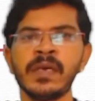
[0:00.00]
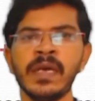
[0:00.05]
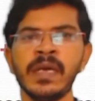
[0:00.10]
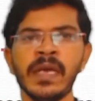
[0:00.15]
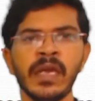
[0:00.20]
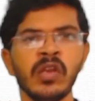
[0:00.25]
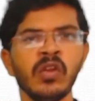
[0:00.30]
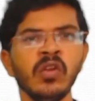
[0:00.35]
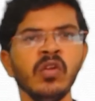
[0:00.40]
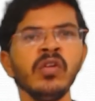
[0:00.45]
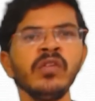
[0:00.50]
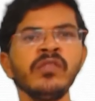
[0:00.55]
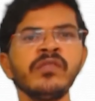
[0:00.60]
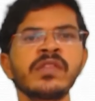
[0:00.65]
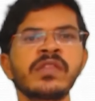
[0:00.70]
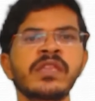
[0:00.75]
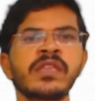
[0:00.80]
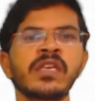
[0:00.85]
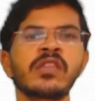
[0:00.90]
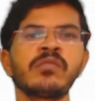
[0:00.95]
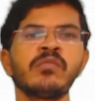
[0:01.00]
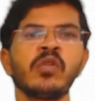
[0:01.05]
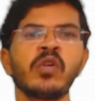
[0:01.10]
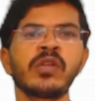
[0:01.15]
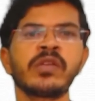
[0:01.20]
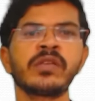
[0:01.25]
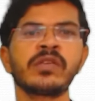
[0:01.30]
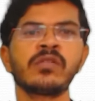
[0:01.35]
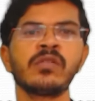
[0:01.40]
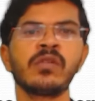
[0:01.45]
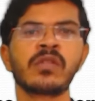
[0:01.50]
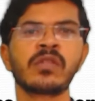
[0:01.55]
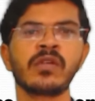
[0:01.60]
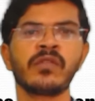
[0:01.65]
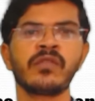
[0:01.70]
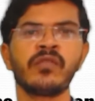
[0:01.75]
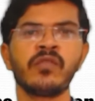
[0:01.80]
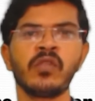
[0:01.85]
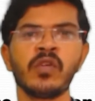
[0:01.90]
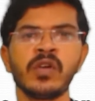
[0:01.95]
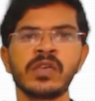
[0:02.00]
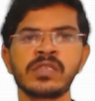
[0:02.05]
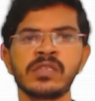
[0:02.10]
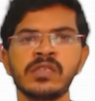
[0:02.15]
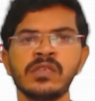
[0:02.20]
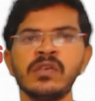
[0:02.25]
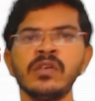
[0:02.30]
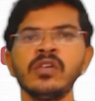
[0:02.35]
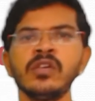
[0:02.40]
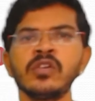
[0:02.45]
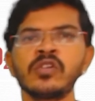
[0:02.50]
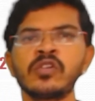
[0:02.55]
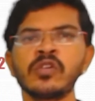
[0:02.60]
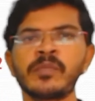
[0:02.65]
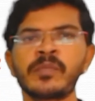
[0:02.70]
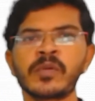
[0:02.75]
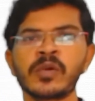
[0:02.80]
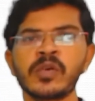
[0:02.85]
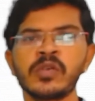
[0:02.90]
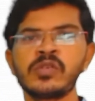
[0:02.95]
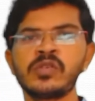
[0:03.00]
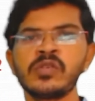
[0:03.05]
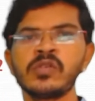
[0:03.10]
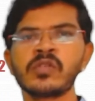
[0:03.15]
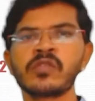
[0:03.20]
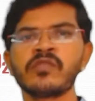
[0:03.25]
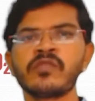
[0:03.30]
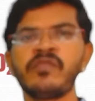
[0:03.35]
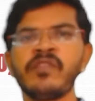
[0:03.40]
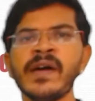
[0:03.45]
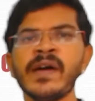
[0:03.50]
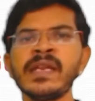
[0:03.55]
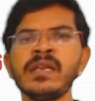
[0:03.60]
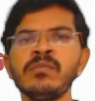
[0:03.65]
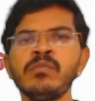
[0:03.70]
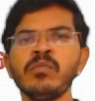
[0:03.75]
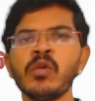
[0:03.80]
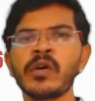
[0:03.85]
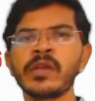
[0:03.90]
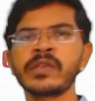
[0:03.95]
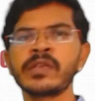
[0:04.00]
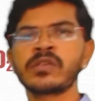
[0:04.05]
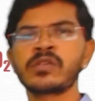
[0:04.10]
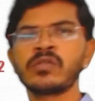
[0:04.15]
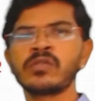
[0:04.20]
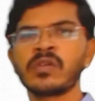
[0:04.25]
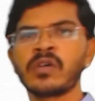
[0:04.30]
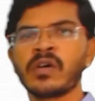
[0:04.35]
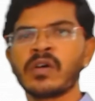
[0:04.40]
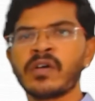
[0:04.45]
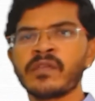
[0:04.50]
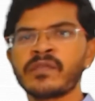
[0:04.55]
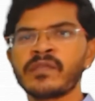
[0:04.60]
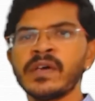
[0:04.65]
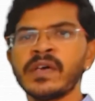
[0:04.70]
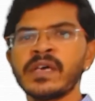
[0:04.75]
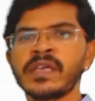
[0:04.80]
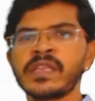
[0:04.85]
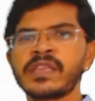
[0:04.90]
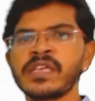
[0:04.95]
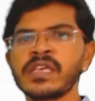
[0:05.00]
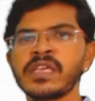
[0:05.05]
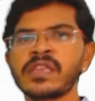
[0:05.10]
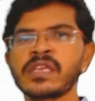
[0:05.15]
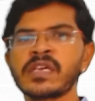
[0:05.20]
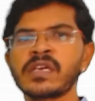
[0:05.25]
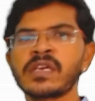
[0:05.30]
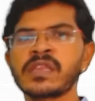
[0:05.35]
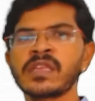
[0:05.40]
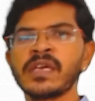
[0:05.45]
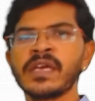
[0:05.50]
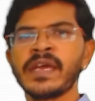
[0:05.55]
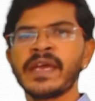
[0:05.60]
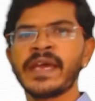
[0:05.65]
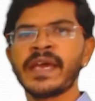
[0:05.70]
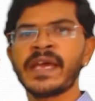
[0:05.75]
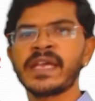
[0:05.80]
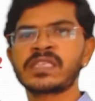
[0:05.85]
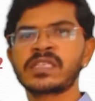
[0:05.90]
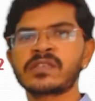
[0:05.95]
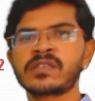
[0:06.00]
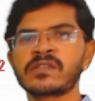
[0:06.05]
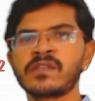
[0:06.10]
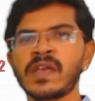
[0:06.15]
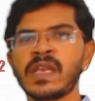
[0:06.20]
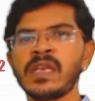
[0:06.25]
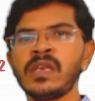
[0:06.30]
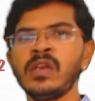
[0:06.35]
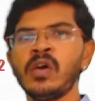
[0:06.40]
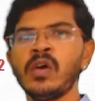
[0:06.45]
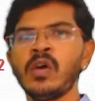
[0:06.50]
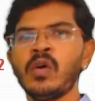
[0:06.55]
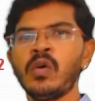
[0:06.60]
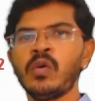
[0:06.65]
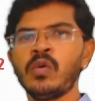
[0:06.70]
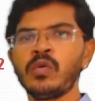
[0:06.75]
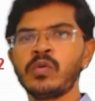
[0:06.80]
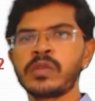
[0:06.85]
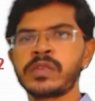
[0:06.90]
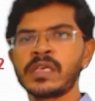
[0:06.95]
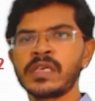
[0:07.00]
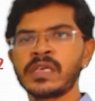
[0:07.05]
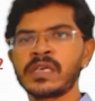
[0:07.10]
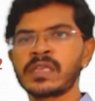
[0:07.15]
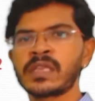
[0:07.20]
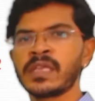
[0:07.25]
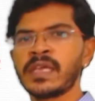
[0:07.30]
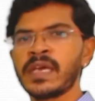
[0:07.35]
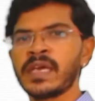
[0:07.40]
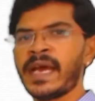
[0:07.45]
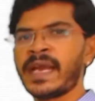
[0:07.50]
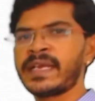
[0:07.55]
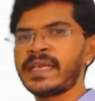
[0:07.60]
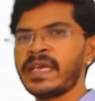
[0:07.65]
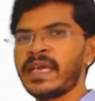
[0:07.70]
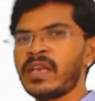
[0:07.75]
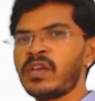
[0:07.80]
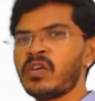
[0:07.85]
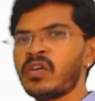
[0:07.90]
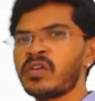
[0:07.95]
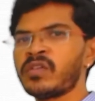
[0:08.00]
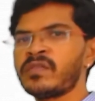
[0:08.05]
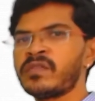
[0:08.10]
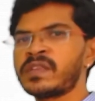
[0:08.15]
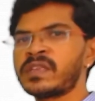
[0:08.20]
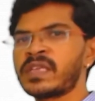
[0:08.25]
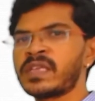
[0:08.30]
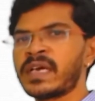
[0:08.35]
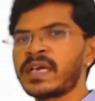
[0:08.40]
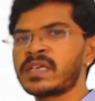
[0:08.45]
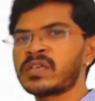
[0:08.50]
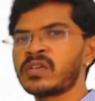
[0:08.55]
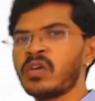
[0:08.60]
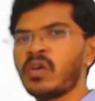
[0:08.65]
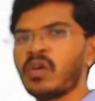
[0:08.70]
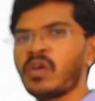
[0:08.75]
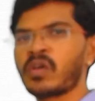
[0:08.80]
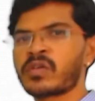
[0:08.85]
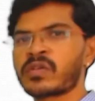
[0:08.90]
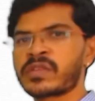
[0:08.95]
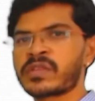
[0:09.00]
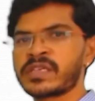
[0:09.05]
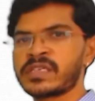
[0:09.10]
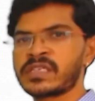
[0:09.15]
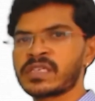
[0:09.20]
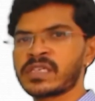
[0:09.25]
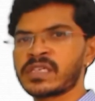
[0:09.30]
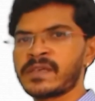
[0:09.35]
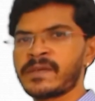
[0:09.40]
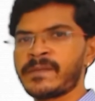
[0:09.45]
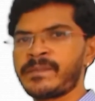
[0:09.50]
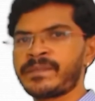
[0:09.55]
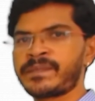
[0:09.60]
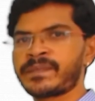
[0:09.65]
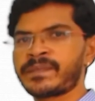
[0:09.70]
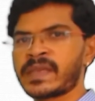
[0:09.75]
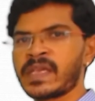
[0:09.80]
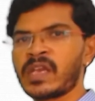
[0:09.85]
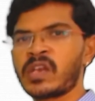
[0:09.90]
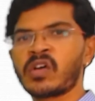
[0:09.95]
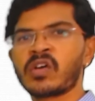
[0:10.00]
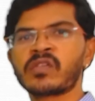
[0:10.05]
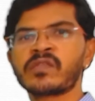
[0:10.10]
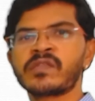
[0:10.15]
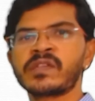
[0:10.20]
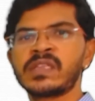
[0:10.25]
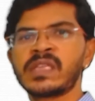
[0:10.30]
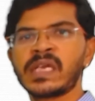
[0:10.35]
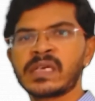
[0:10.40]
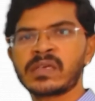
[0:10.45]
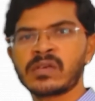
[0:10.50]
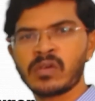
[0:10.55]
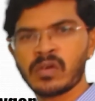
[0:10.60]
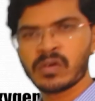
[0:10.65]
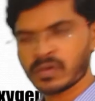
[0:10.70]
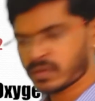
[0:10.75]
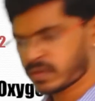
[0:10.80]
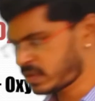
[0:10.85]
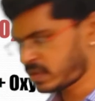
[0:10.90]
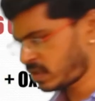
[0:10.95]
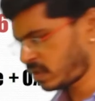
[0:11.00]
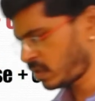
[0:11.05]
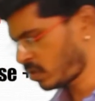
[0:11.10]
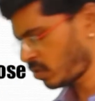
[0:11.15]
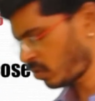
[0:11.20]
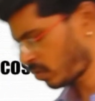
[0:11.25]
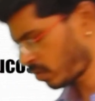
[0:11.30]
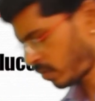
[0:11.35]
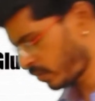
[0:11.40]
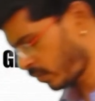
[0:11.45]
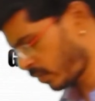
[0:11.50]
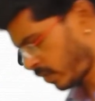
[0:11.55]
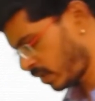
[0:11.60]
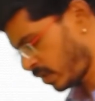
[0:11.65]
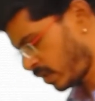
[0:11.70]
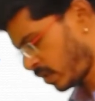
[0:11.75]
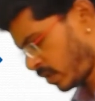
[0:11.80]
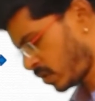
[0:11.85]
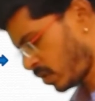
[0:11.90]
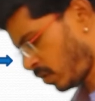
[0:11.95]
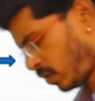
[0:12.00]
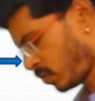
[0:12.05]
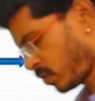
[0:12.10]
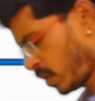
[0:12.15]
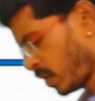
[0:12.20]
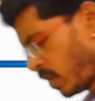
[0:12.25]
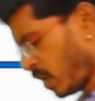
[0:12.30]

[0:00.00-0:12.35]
along with 6 molecules of water to produce 1 molecule of C6H12O6, and along with that oxygen. Oxygen is also released out.